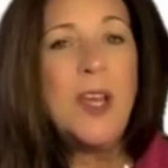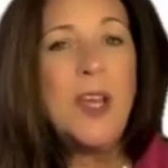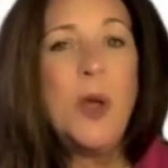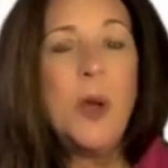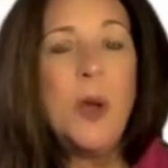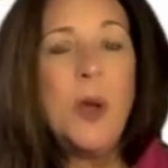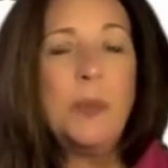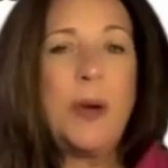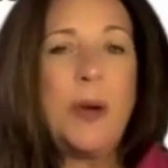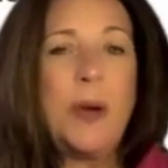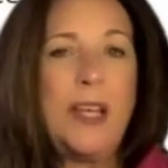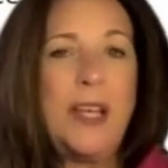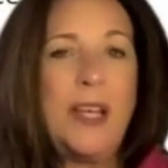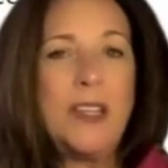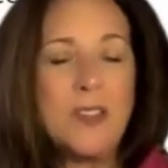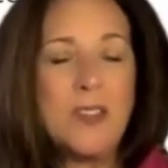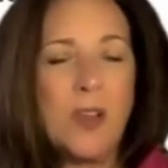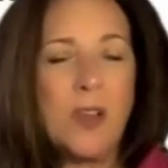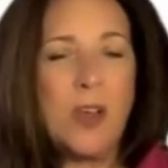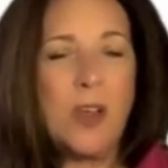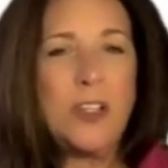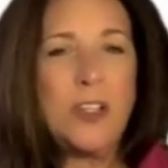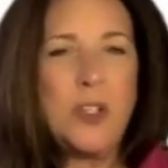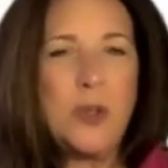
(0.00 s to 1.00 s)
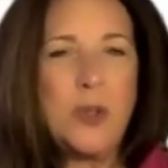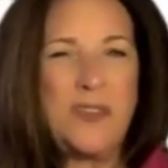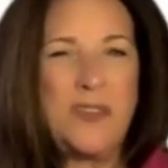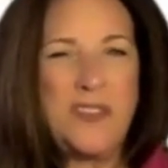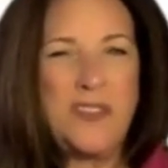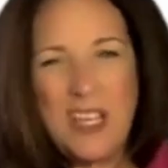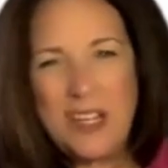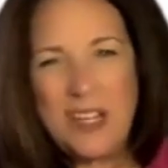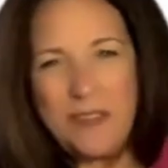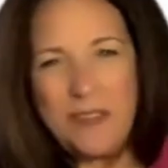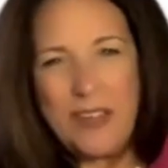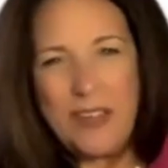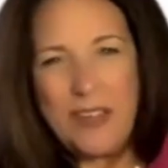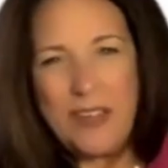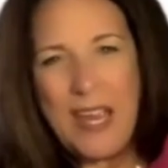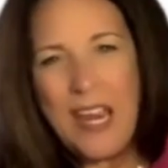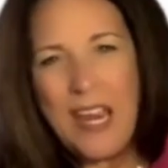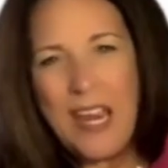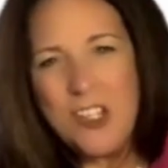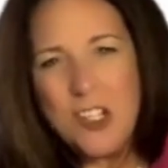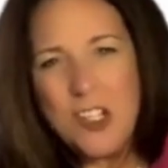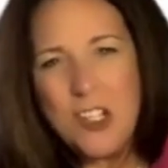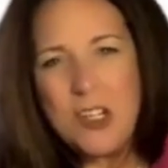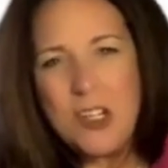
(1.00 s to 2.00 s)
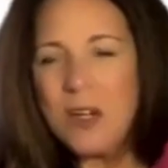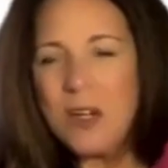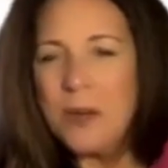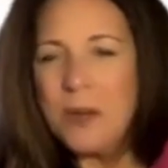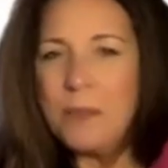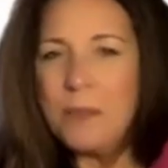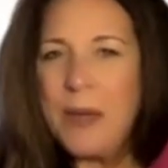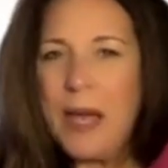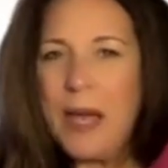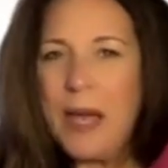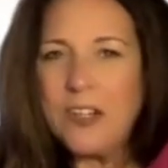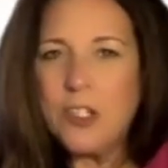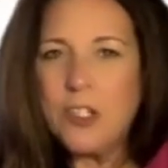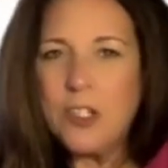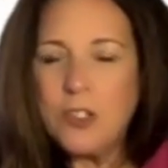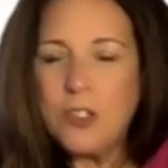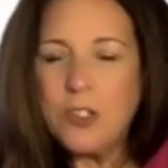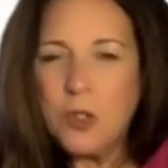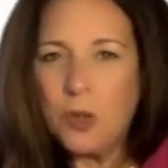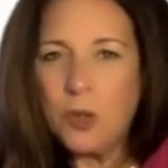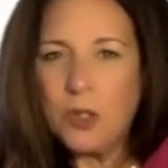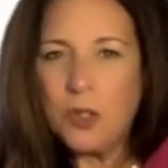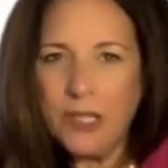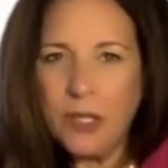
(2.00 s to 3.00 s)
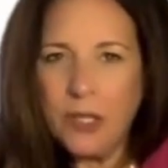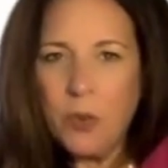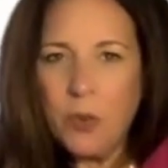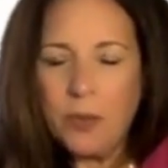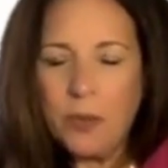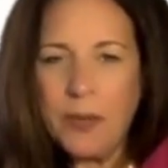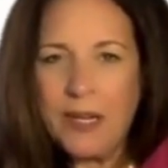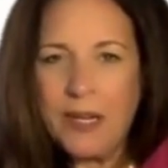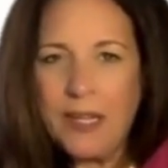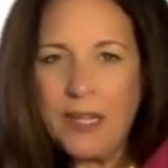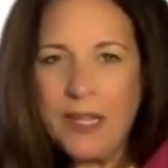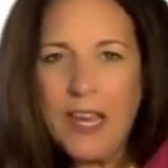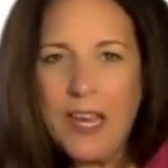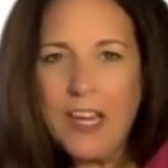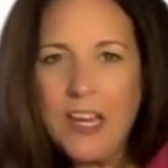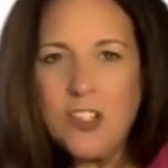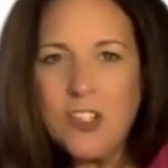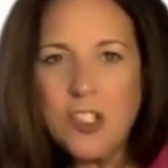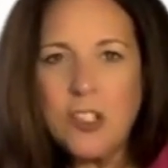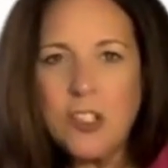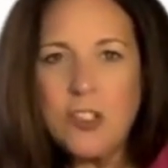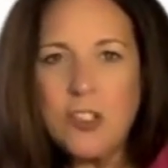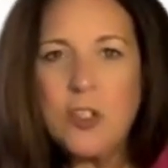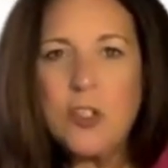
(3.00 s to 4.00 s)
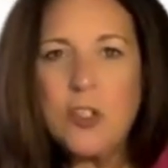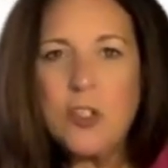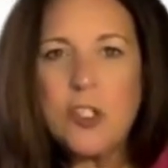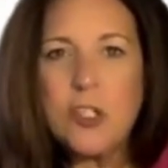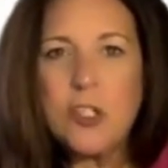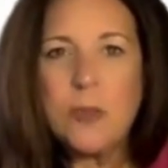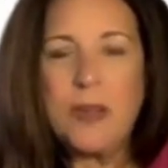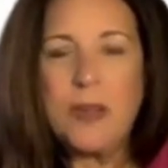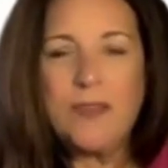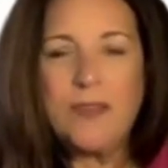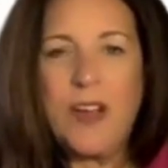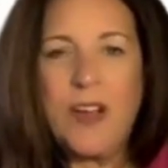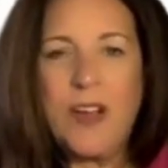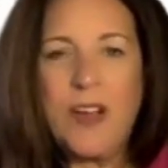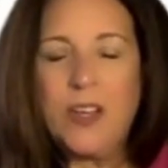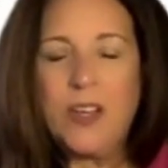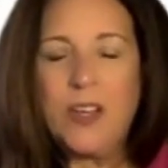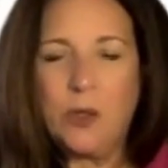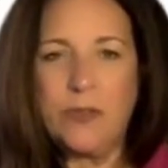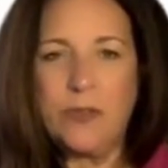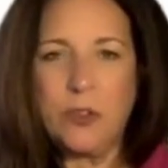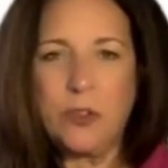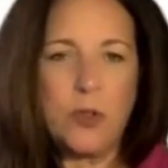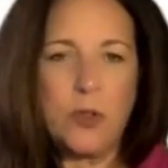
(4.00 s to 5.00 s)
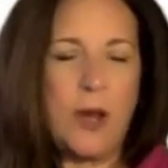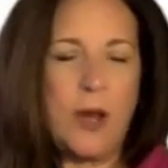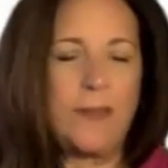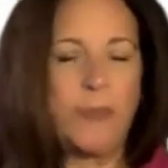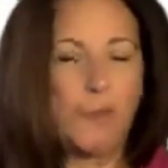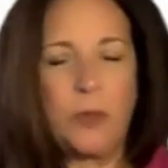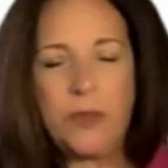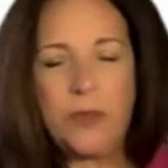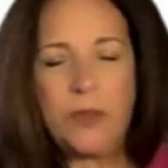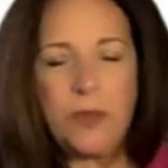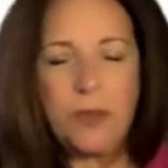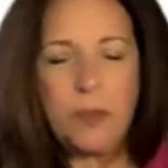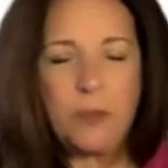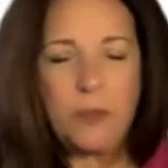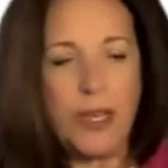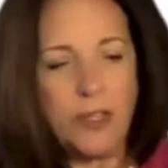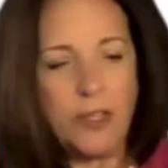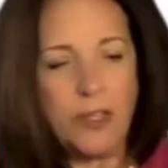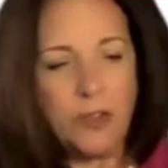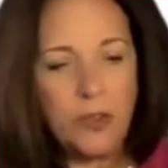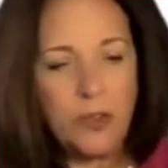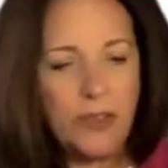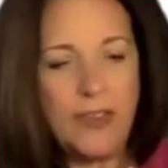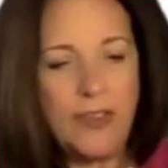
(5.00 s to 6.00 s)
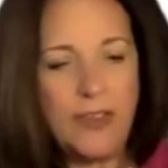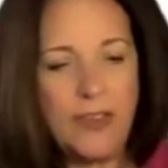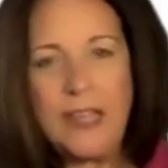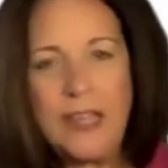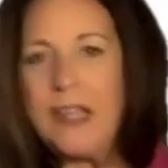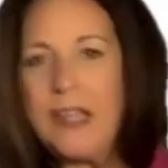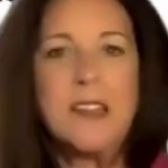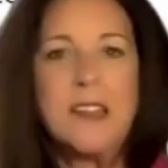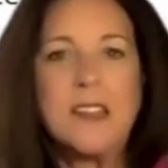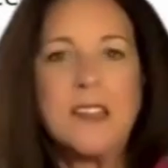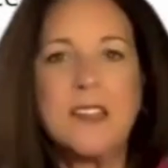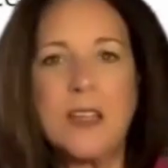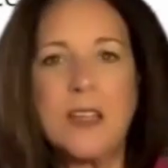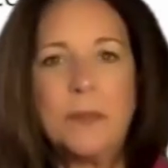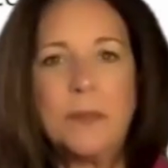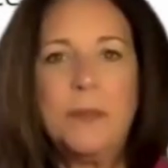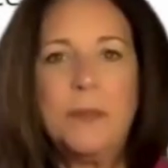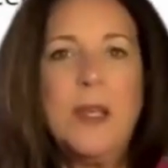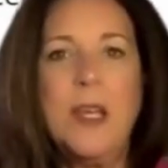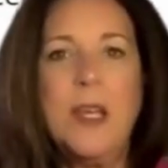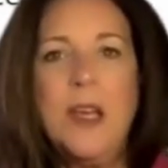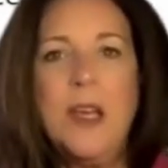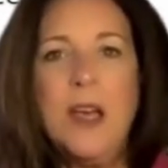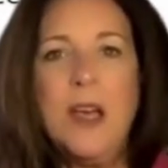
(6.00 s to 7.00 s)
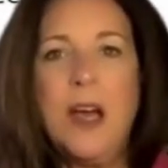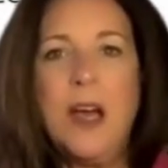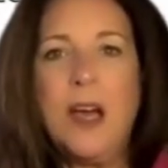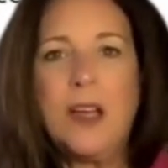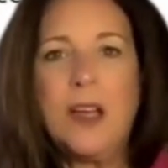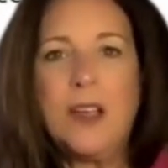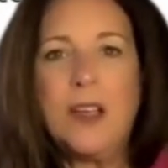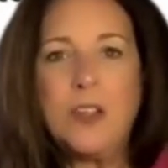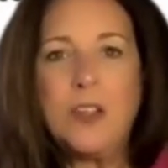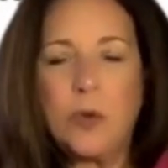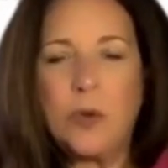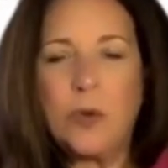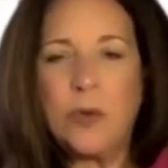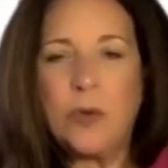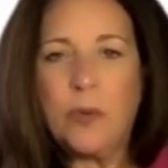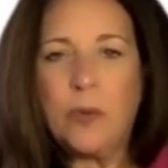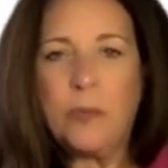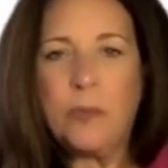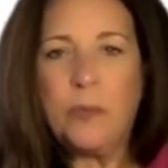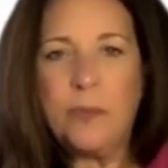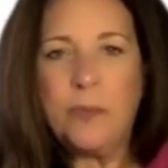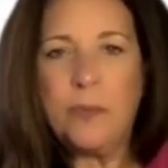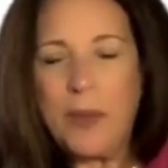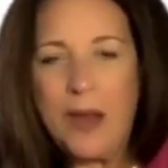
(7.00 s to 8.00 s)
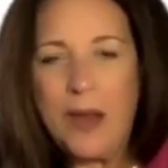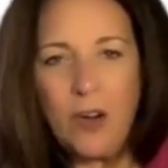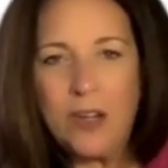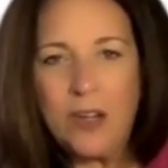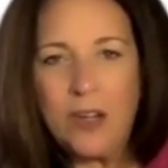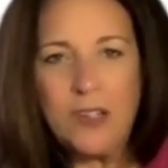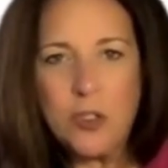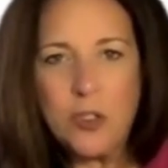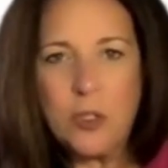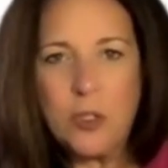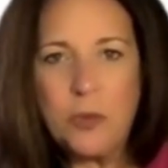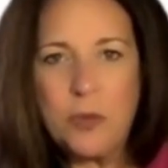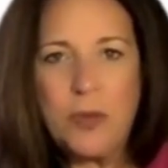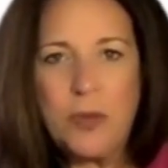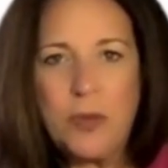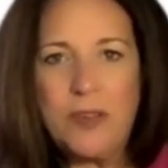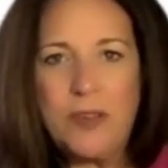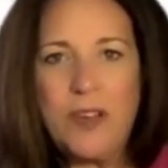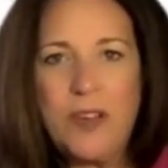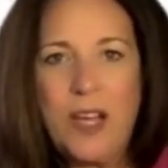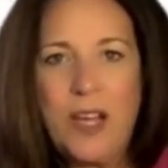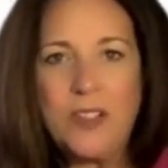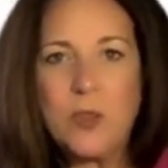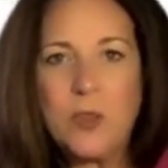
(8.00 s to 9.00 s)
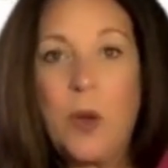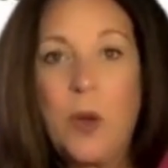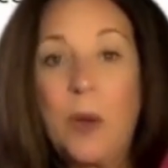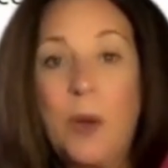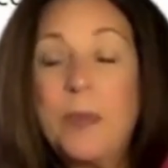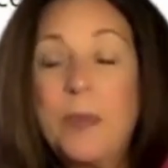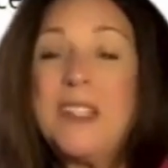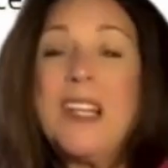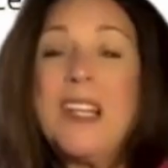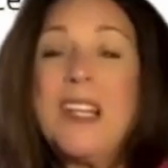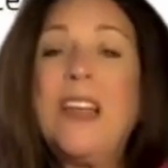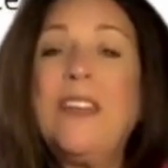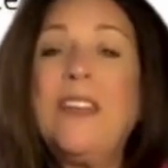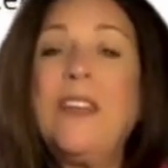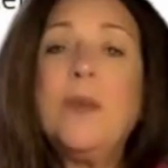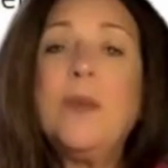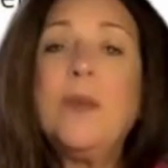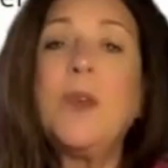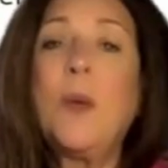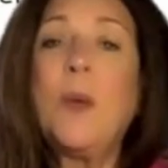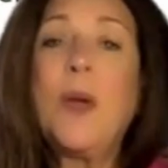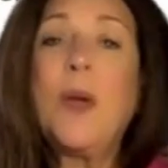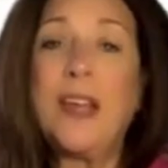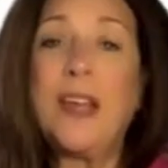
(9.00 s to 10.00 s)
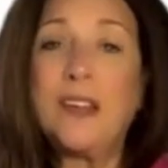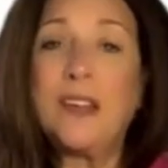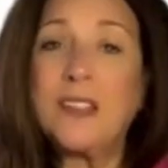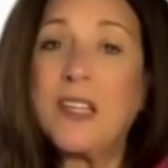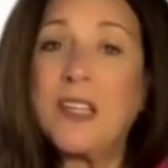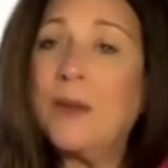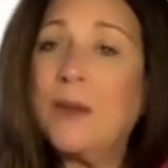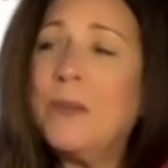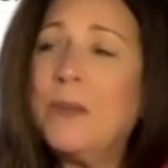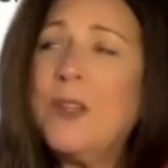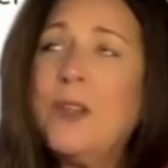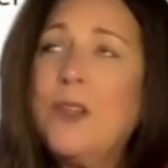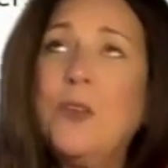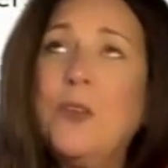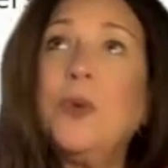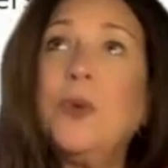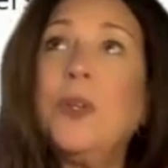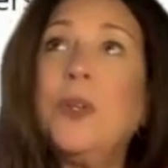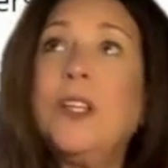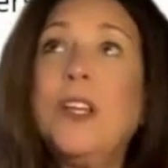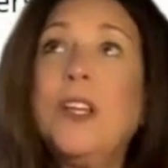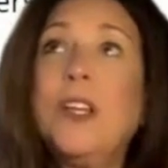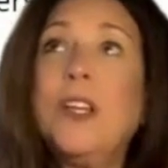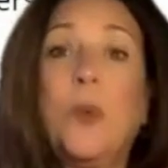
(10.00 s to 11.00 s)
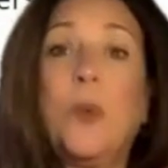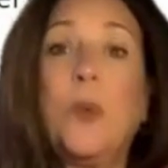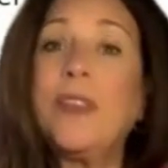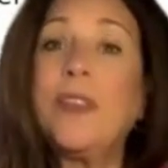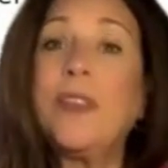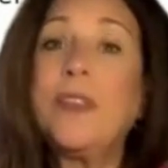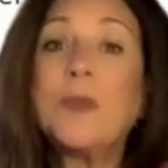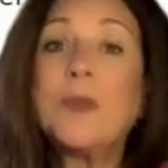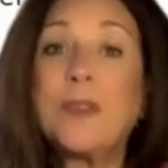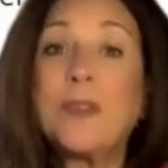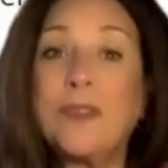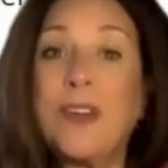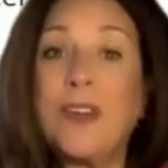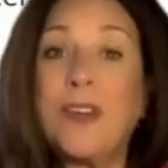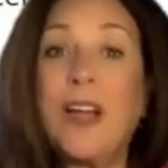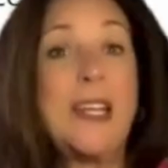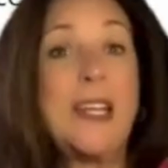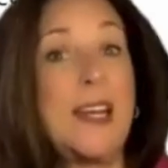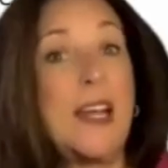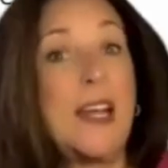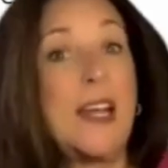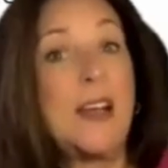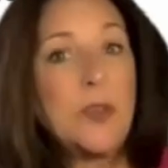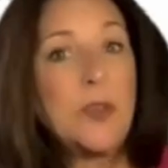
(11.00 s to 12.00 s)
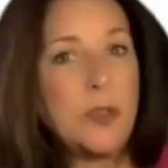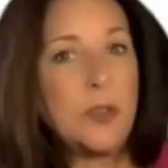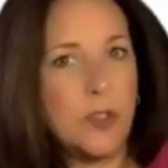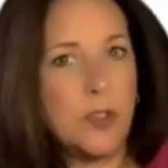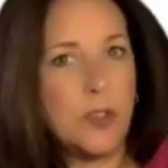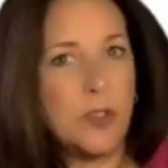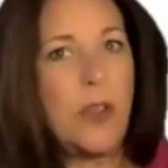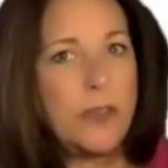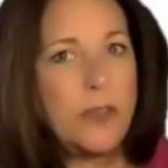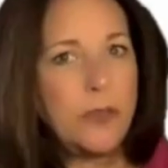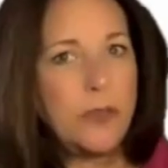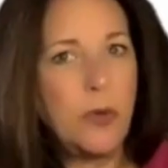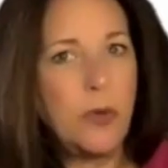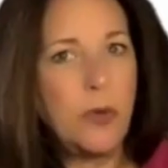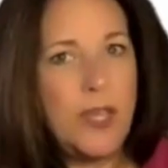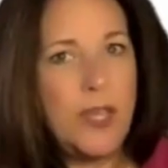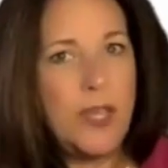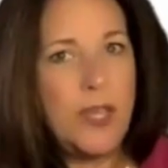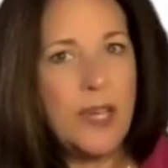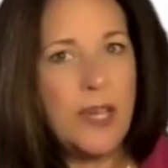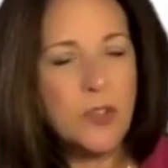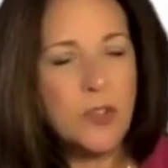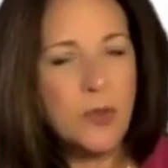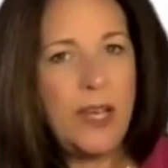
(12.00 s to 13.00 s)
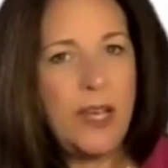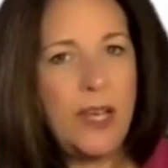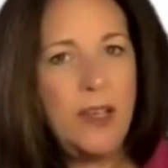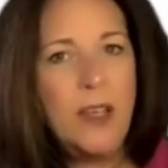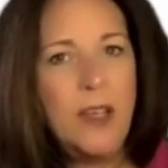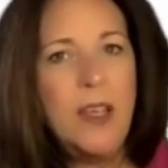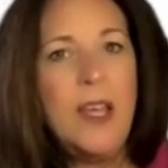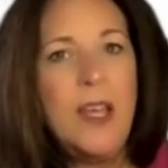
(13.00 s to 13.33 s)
but as long as you have identification and it matches your liquid medication, you should be fine. Or if you're traveling with a minor and they need some, and you're the parent, you should be fine as well. But let them know ahead of time. You really don't want them to find it after it's gone through the X-ray.